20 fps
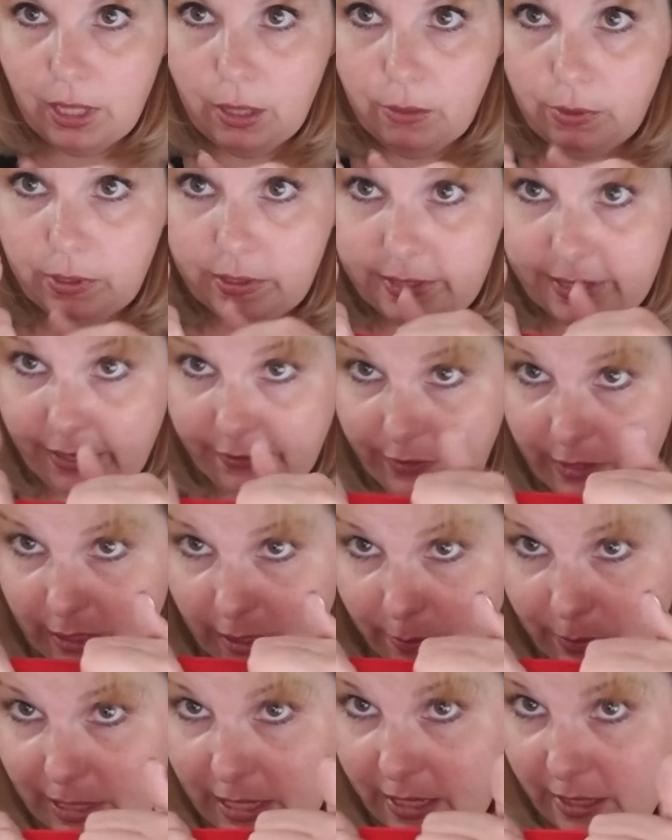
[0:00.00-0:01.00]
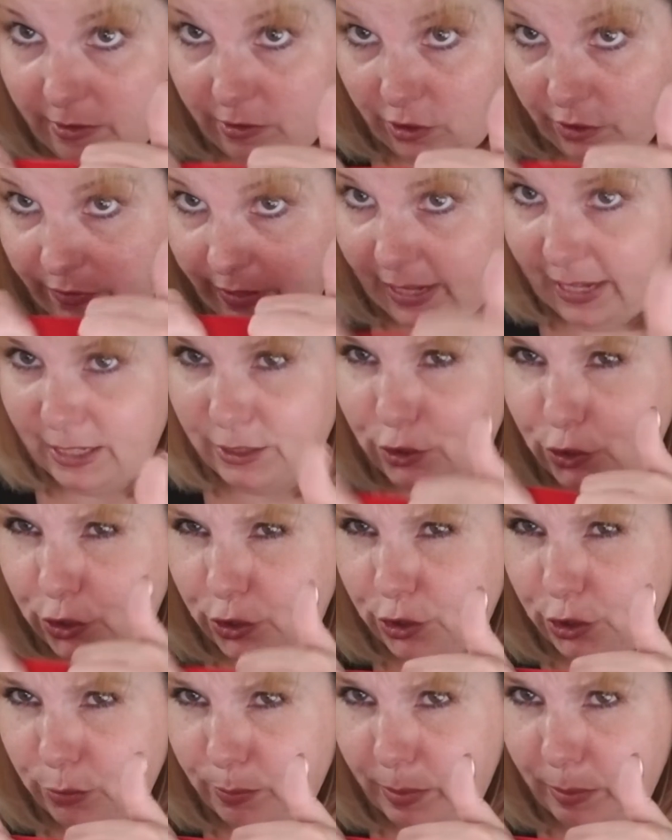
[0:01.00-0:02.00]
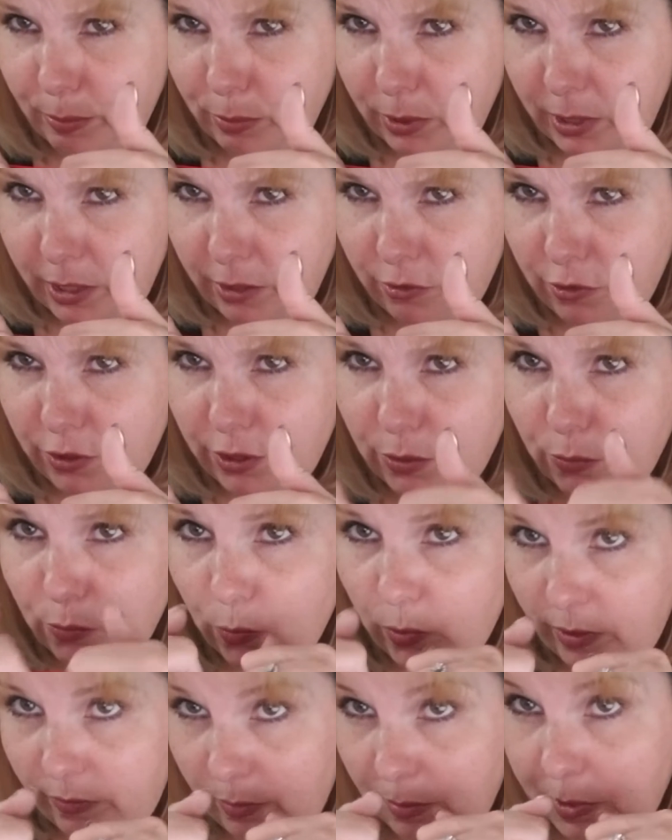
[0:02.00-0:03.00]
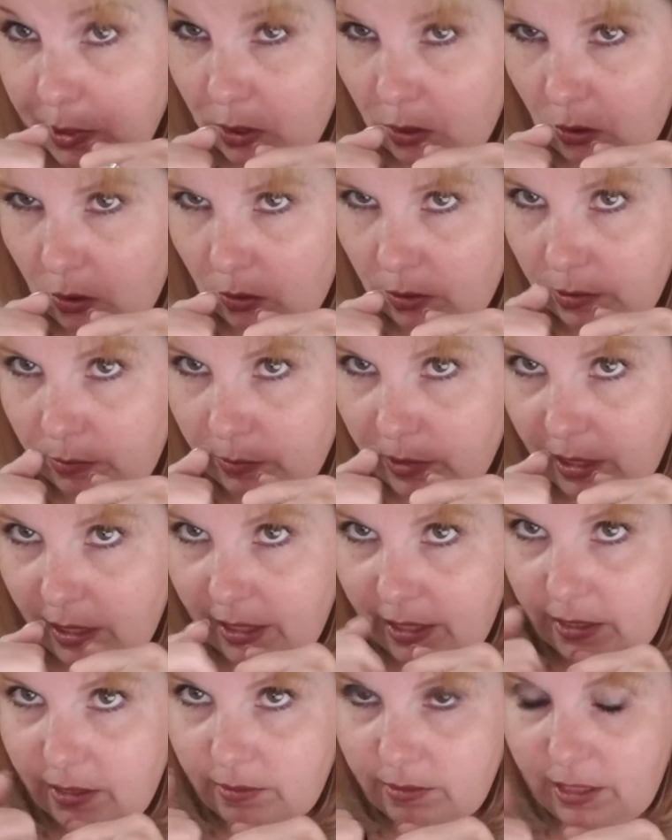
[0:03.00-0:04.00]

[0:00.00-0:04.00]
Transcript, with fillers: it would definitely be easier if I had two people here so that one of them can hold while I,